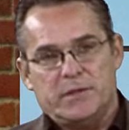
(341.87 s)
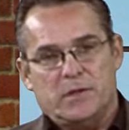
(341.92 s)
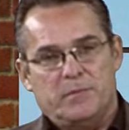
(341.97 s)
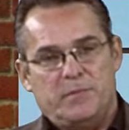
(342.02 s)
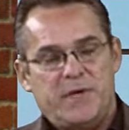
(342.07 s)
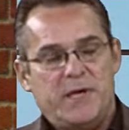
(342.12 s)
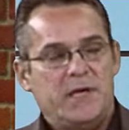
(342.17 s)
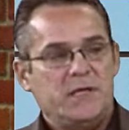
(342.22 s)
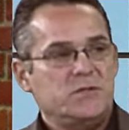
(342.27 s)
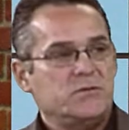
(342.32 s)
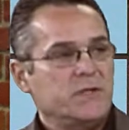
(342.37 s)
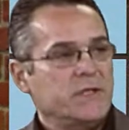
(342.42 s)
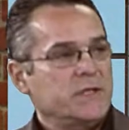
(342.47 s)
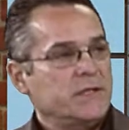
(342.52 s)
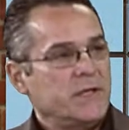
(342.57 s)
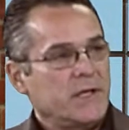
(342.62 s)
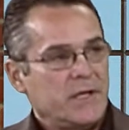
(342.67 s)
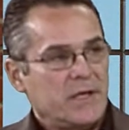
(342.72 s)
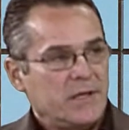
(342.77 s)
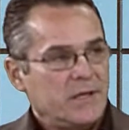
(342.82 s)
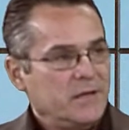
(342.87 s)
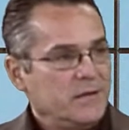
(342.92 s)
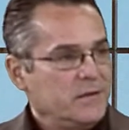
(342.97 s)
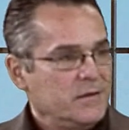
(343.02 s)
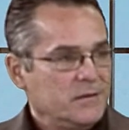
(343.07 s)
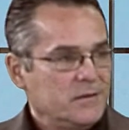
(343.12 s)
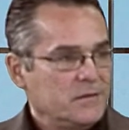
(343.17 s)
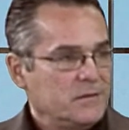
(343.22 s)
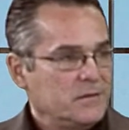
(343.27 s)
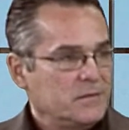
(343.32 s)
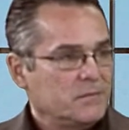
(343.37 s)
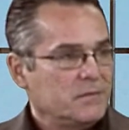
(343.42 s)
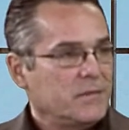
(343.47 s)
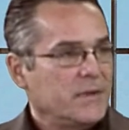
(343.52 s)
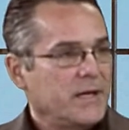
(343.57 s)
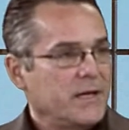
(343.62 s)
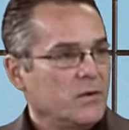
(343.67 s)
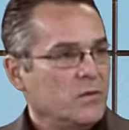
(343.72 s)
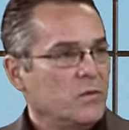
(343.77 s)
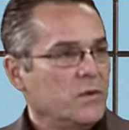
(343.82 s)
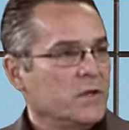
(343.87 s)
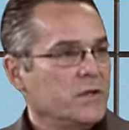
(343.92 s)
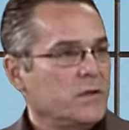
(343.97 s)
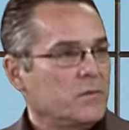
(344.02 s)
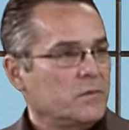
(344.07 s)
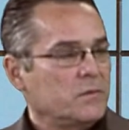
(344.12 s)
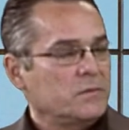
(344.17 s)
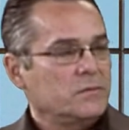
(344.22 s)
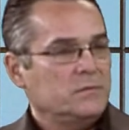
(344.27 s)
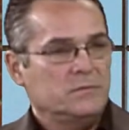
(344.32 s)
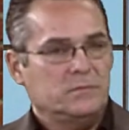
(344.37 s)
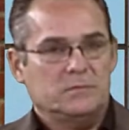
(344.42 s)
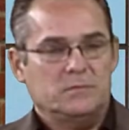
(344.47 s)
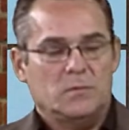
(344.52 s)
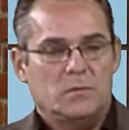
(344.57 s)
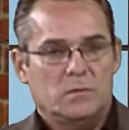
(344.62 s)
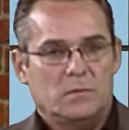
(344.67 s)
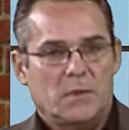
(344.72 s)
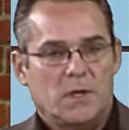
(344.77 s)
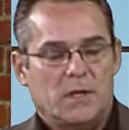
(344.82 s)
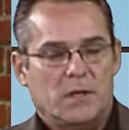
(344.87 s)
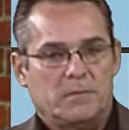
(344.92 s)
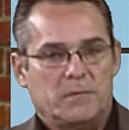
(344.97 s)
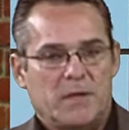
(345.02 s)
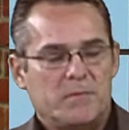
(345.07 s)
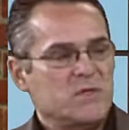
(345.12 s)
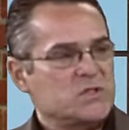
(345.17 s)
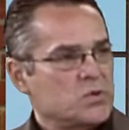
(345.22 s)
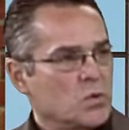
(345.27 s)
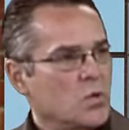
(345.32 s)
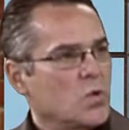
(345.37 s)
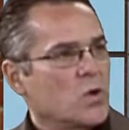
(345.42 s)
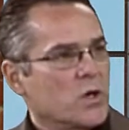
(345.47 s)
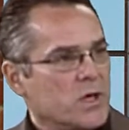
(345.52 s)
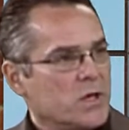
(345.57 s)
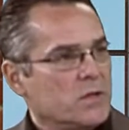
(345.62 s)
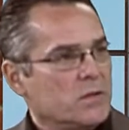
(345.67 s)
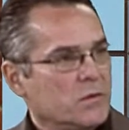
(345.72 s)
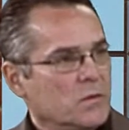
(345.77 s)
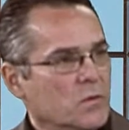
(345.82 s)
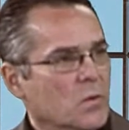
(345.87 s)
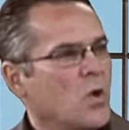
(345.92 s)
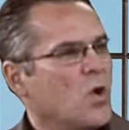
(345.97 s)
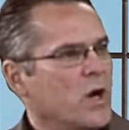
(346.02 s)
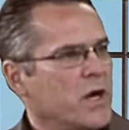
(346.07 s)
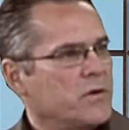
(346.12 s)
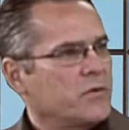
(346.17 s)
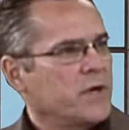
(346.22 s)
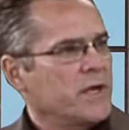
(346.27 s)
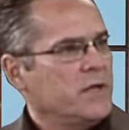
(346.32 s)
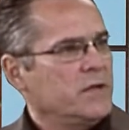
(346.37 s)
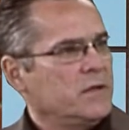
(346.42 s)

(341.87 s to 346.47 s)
Patriot Day by Mr. Warner. Warren, right?